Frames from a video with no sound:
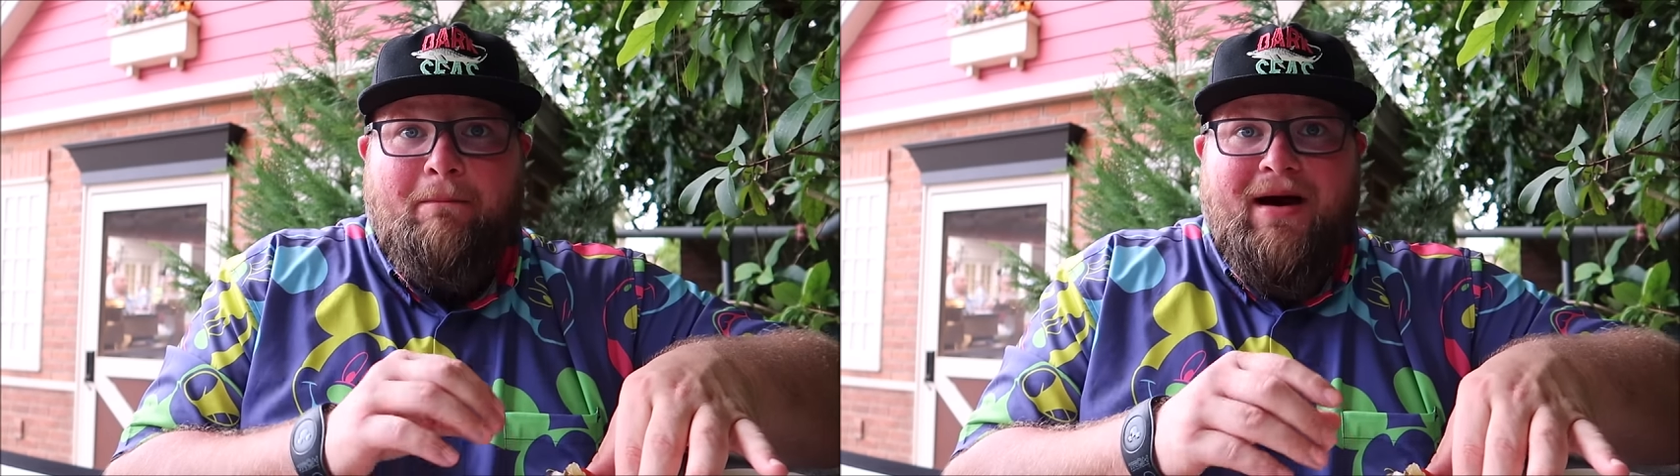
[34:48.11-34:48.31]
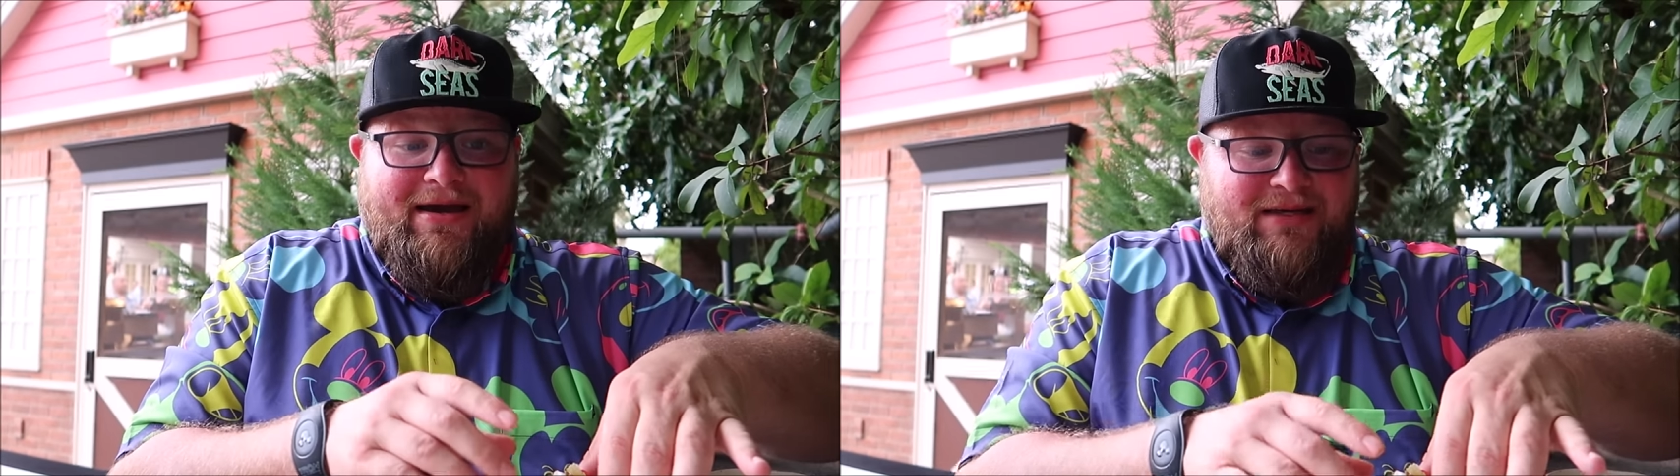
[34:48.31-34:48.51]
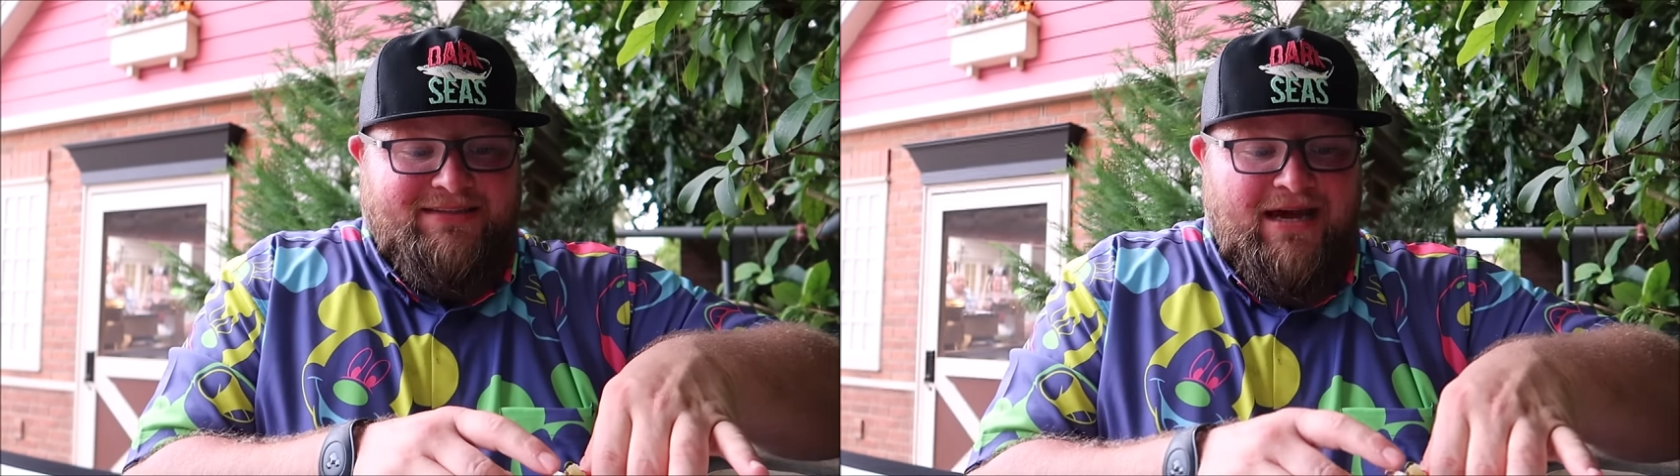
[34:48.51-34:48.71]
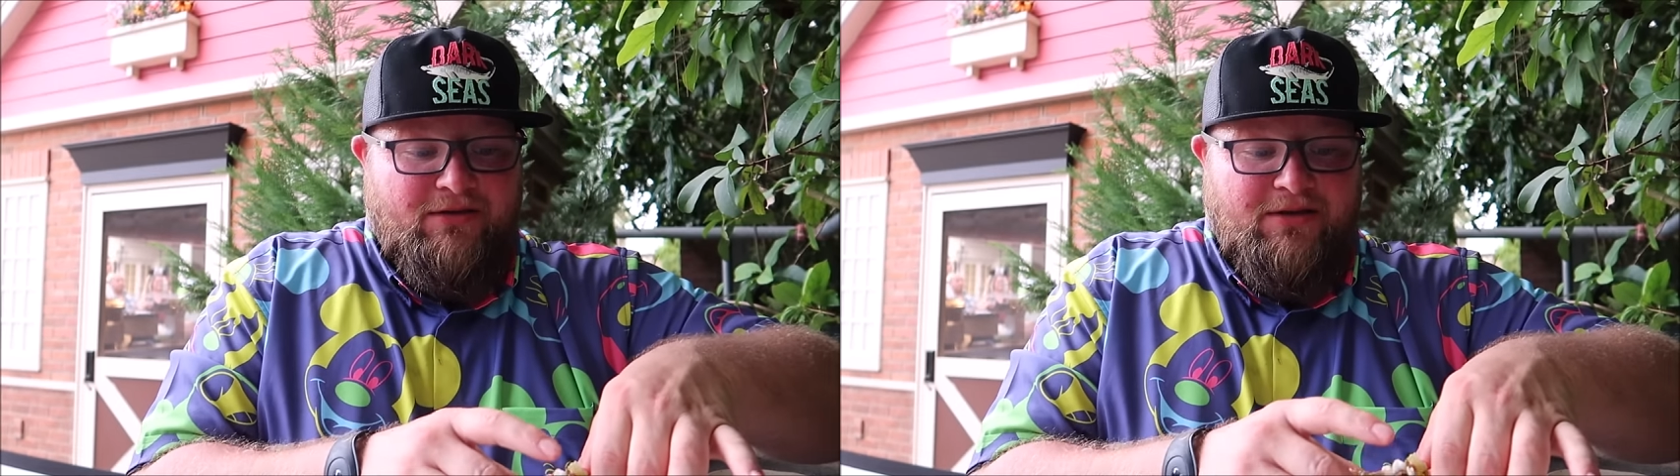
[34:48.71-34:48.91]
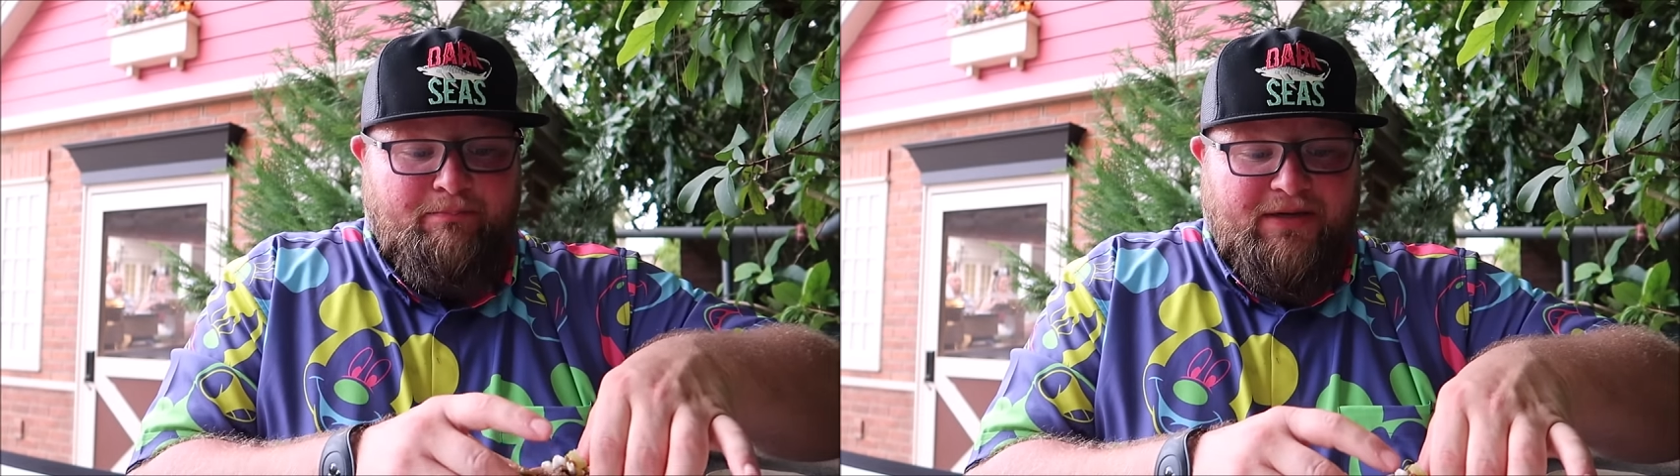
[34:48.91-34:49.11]
my
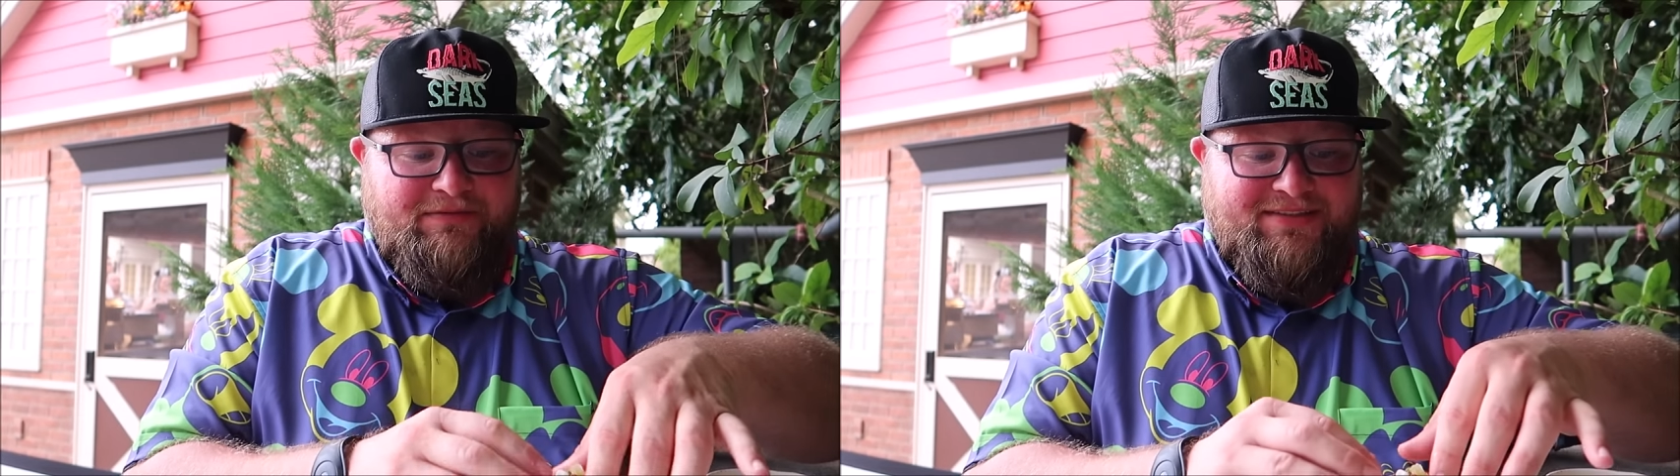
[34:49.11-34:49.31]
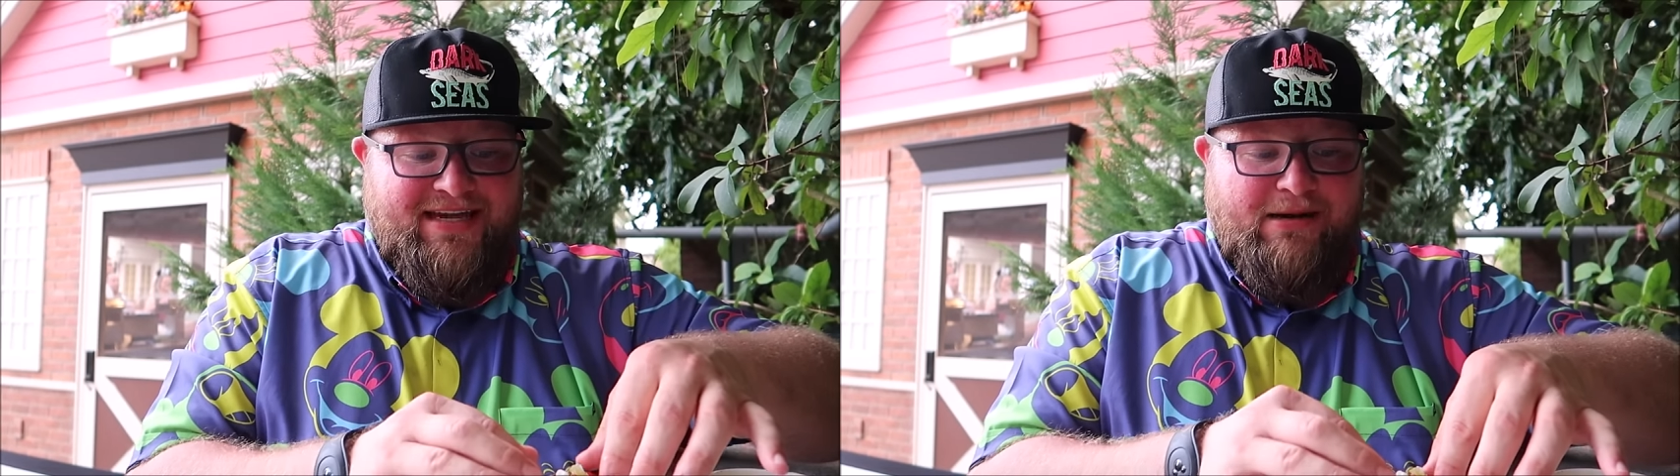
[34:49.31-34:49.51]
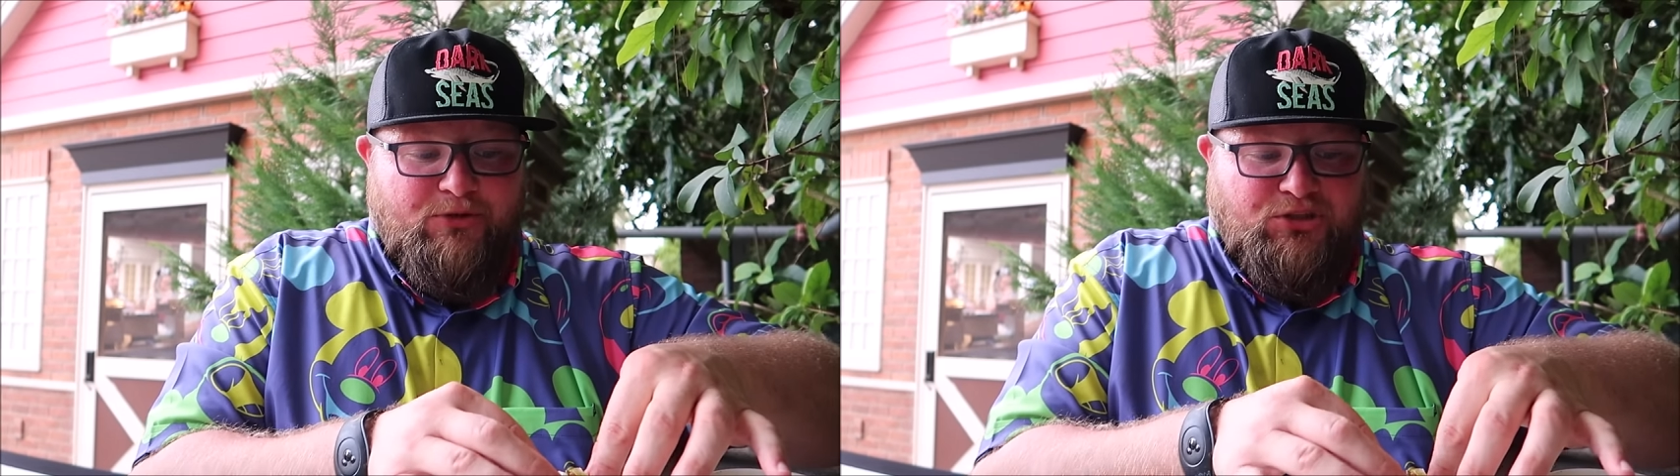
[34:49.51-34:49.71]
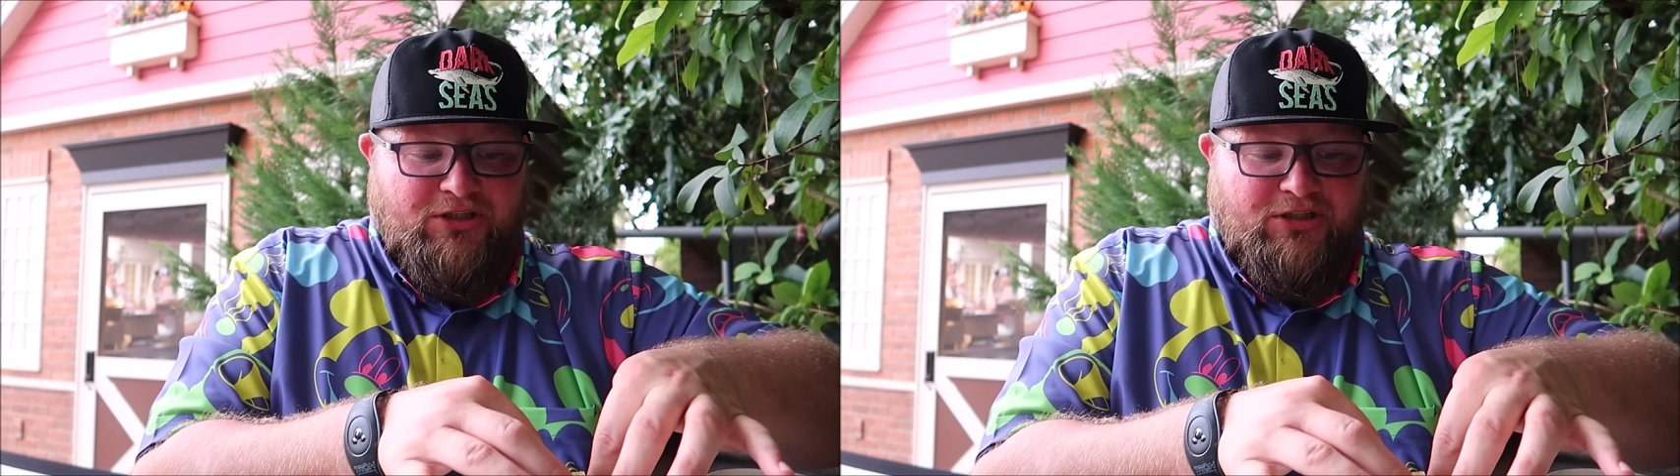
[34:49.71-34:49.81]
Italian beef sandwich